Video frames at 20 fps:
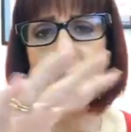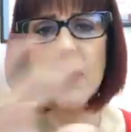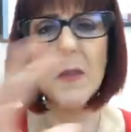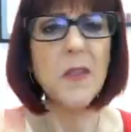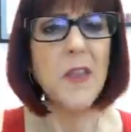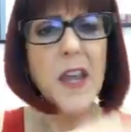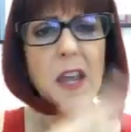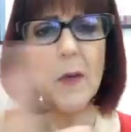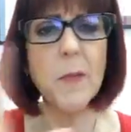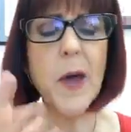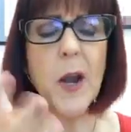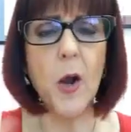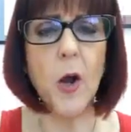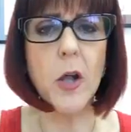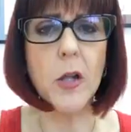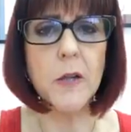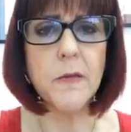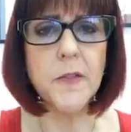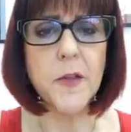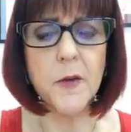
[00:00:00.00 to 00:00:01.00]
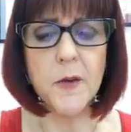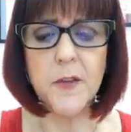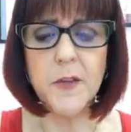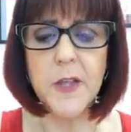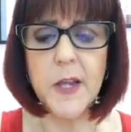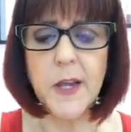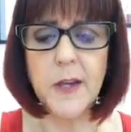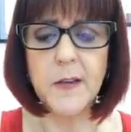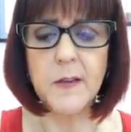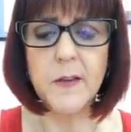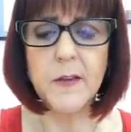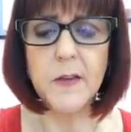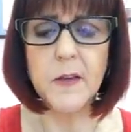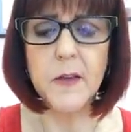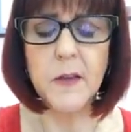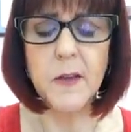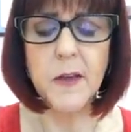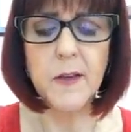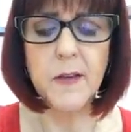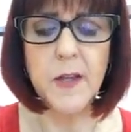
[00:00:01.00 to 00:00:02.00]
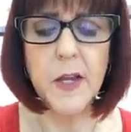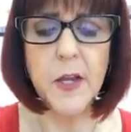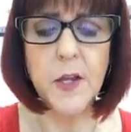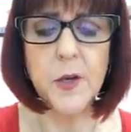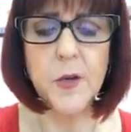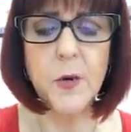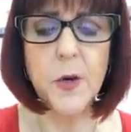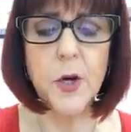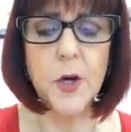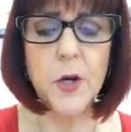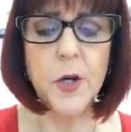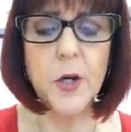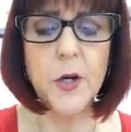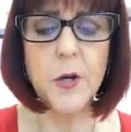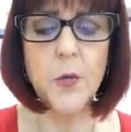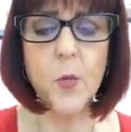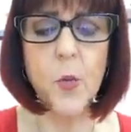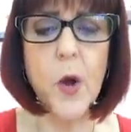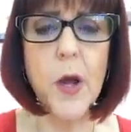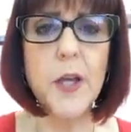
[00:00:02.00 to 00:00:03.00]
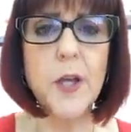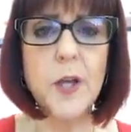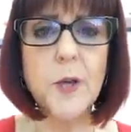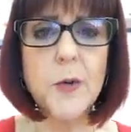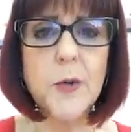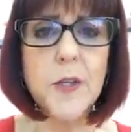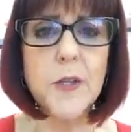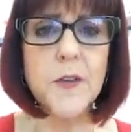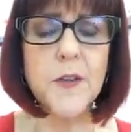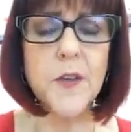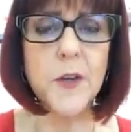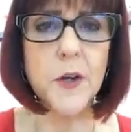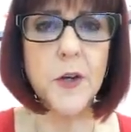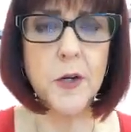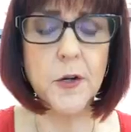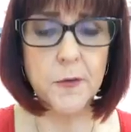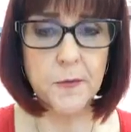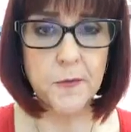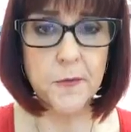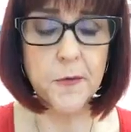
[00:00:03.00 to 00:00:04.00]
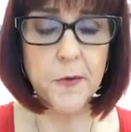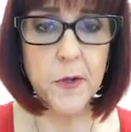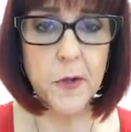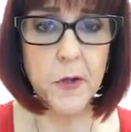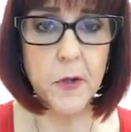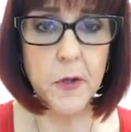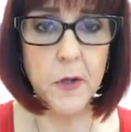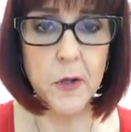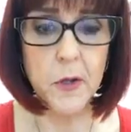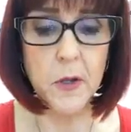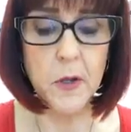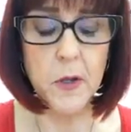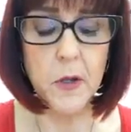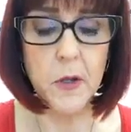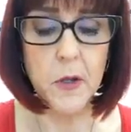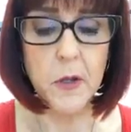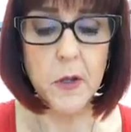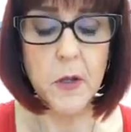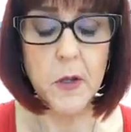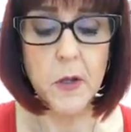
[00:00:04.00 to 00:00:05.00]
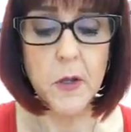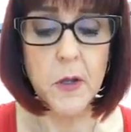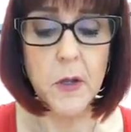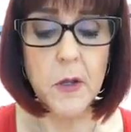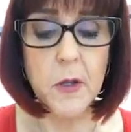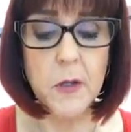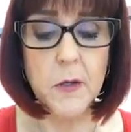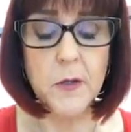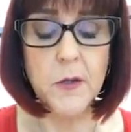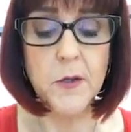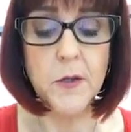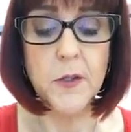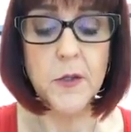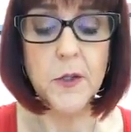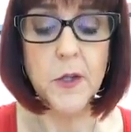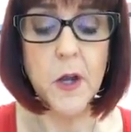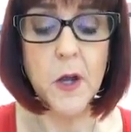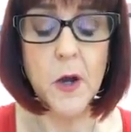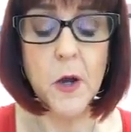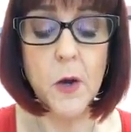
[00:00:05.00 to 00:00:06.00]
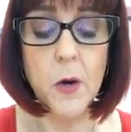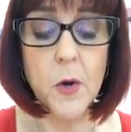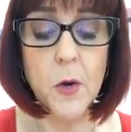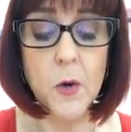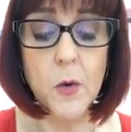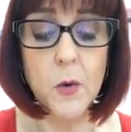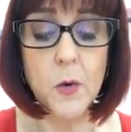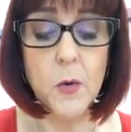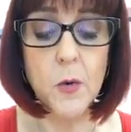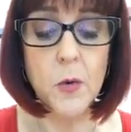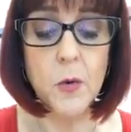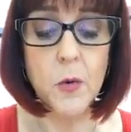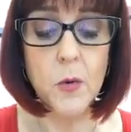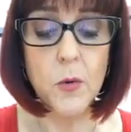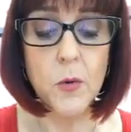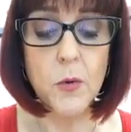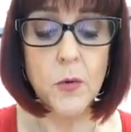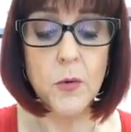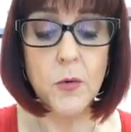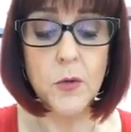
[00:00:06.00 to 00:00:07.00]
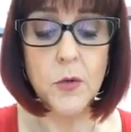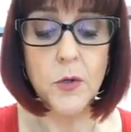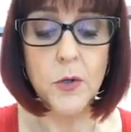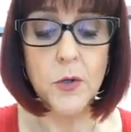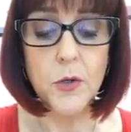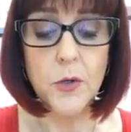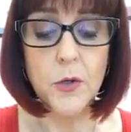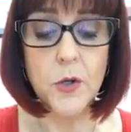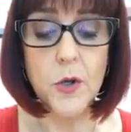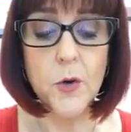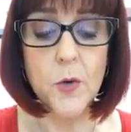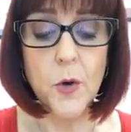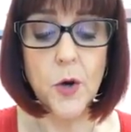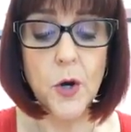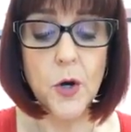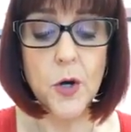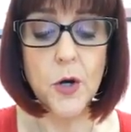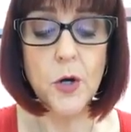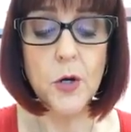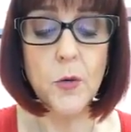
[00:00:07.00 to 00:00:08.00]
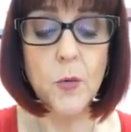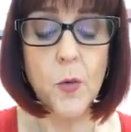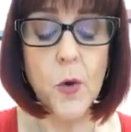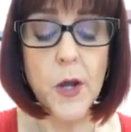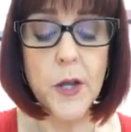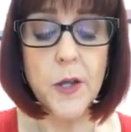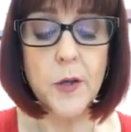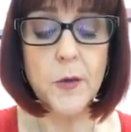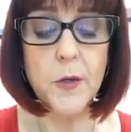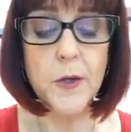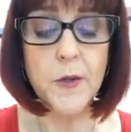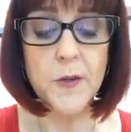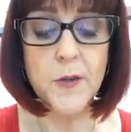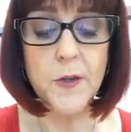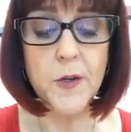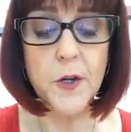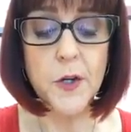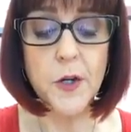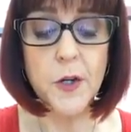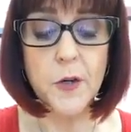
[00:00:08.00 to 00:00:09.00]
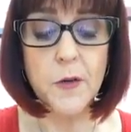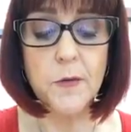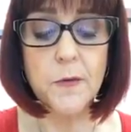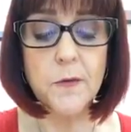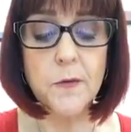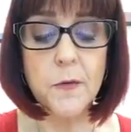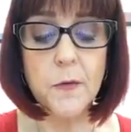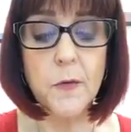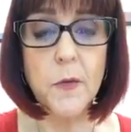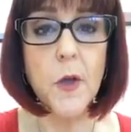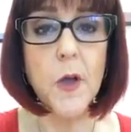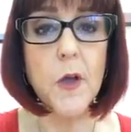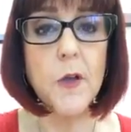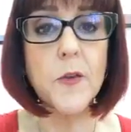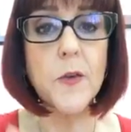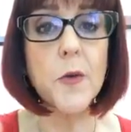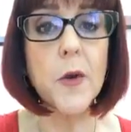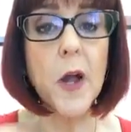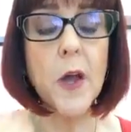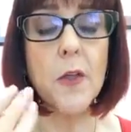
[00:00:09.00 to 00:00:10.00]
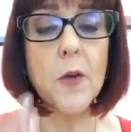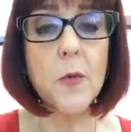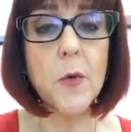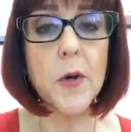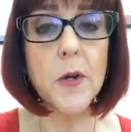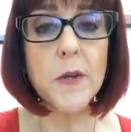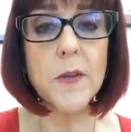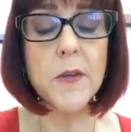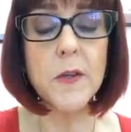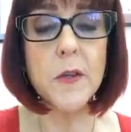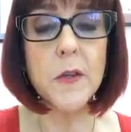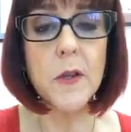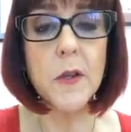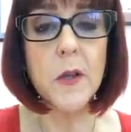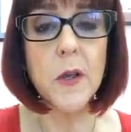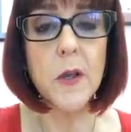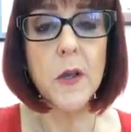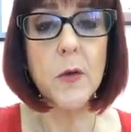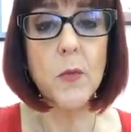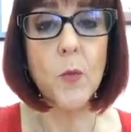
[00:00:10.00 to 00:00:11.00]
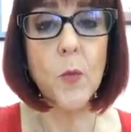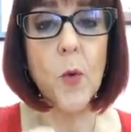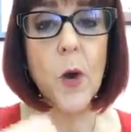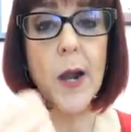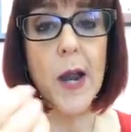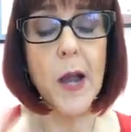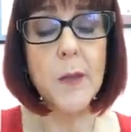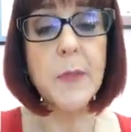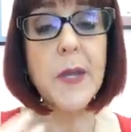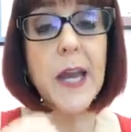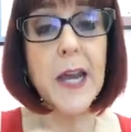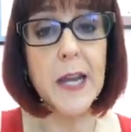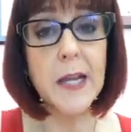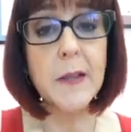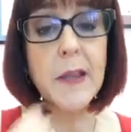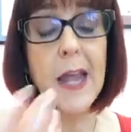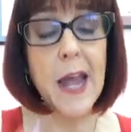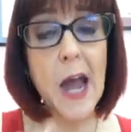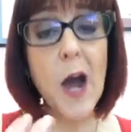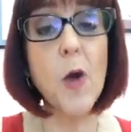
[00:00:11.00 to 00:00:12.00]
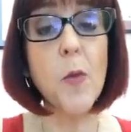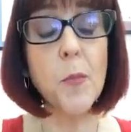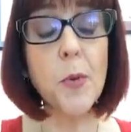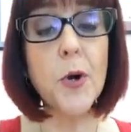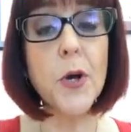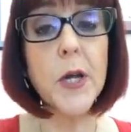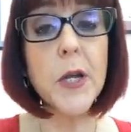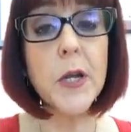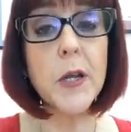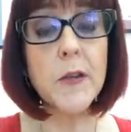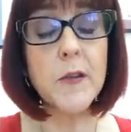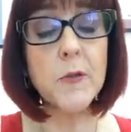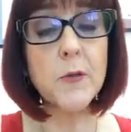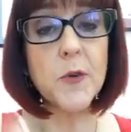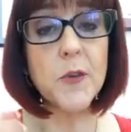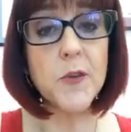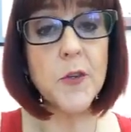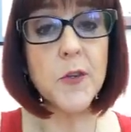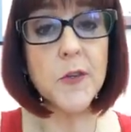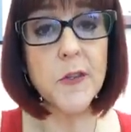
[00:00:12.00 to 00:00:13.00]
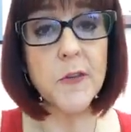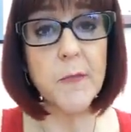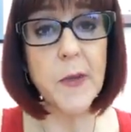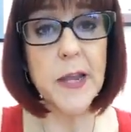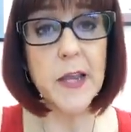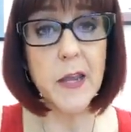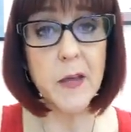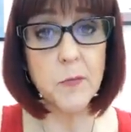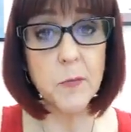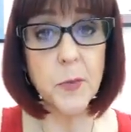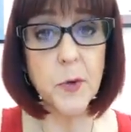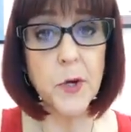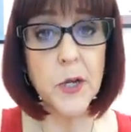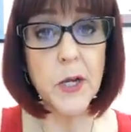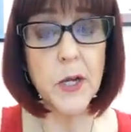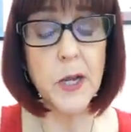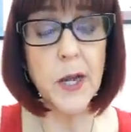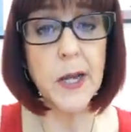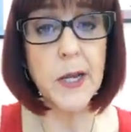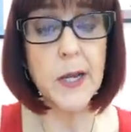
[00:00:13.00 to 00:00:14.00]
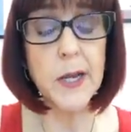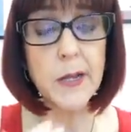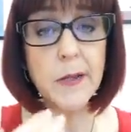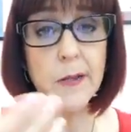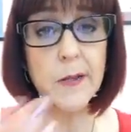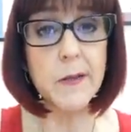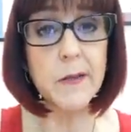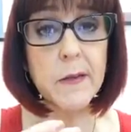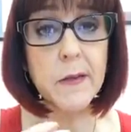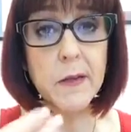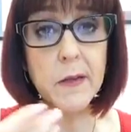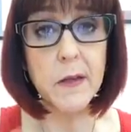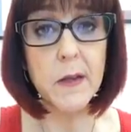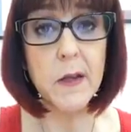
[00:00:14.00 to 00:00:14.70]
Think about all of those things. Let's see. You earn what you deserve. So you earn what you deserve. So in other words, what I'm getting, the output is a result of my input, and it's